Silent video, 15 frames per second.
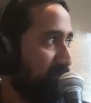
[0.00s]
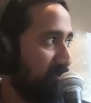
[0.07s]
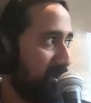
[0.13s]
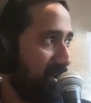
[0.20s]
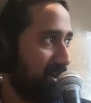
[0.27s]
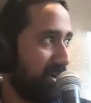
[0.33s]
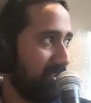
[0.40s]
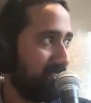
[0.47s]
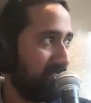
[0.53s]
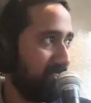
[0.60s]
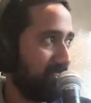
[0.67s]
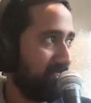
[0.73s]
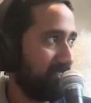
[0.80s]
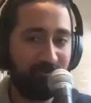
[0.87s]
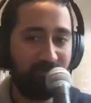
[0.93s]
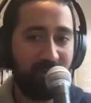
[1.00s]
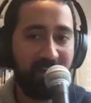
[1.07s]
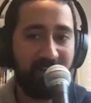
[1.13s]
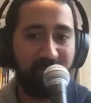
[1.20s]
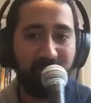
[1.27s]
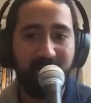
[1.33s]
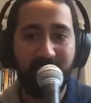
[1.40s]
But they can
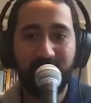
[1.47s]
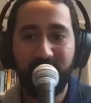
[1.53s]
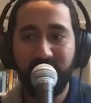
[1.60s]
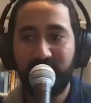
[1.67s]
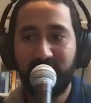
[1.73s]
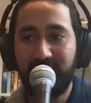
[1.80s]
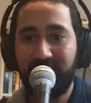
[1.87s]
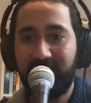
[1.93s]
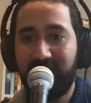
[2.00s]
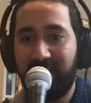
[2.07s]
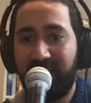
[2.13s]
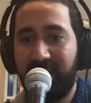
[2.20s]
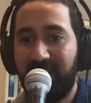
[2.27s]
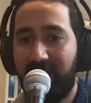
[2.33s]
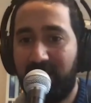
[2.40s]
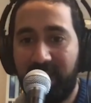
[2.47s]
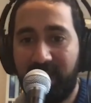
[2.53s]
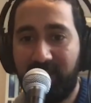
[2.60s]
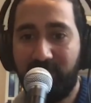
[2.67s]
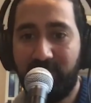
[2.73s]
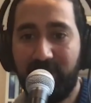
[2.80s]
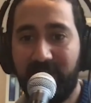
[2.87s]
find my music and
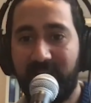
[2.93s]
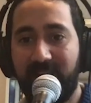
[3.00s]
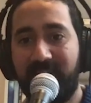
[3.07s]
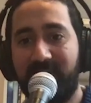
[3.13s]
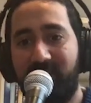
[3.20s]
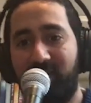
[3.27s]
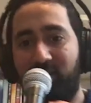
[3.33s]
like me